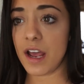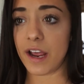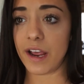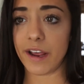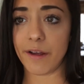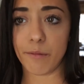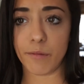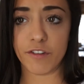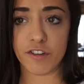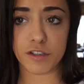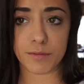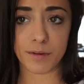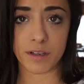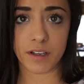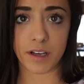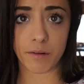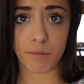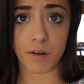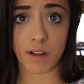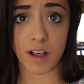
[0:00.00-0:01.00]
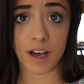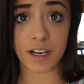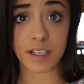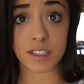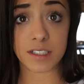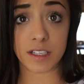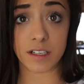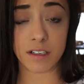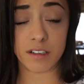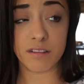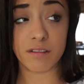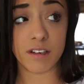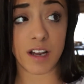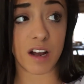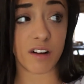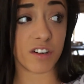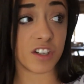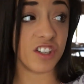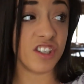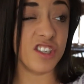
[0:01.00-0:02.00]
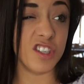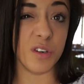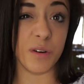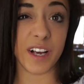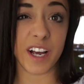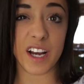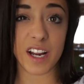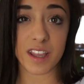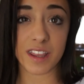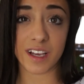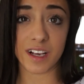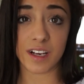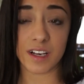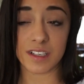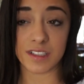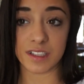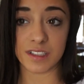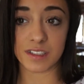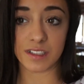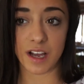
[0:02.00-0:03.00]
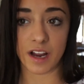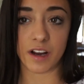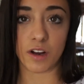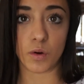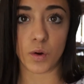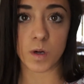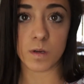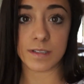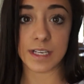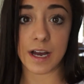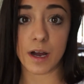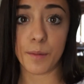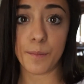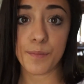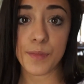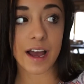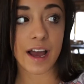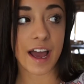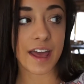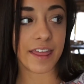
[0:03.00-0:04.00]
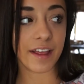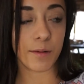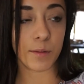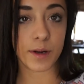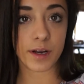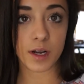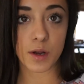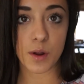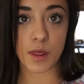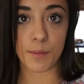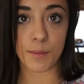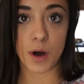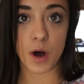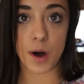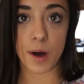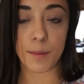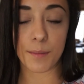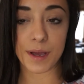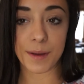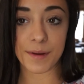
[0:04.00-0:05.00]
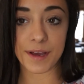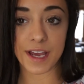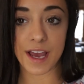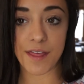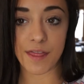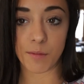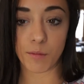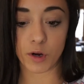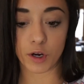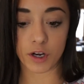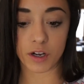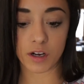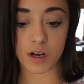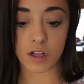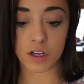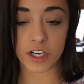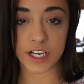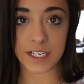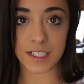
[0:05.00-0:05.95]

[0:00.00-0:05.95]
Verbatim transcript: ate, and we've just been like relaxing, not really doing anything because it's kind of gross out. I think we're going to go to the mall maybe, and then we're going to color